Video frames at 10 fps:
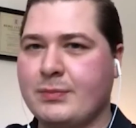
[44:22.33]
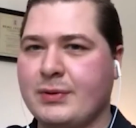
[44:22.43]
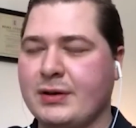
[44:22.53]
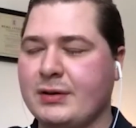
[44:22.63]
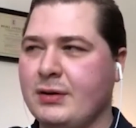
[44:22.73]

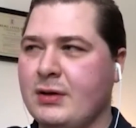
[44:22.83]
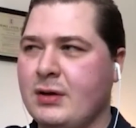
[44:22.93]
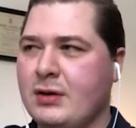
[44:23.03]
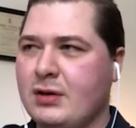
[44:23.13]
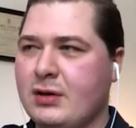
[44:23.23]
But
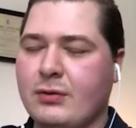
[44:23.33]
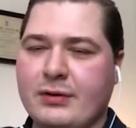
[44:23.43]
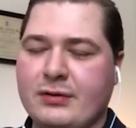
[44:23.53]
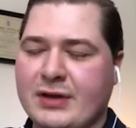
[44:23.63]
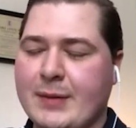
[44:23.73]

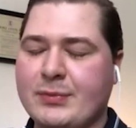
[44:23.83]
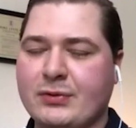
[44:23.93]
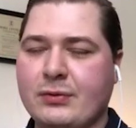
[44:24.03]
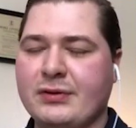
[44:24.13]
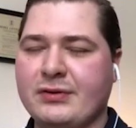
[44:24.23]
there's absolutely